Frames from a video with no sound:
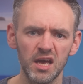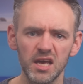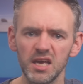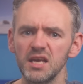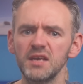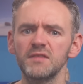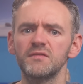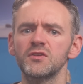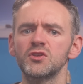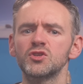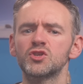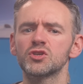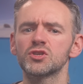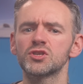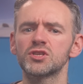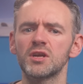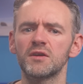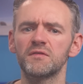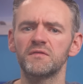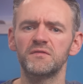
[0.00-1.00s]
Even
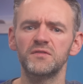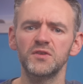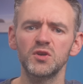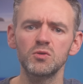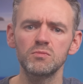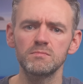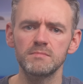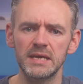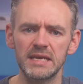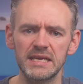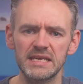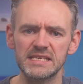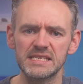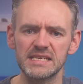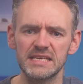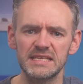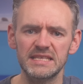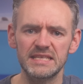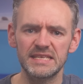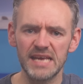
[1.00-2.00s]
just a few minutes
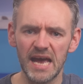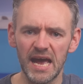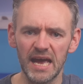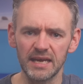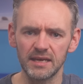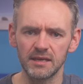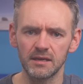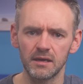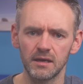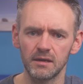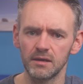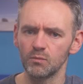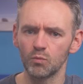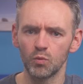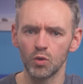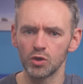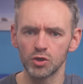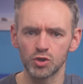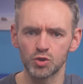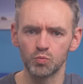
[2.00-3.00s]
a day, it
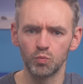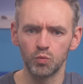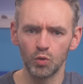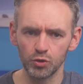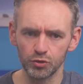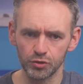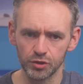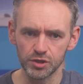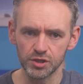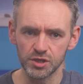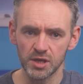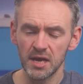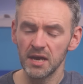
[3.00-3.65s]
works wonders,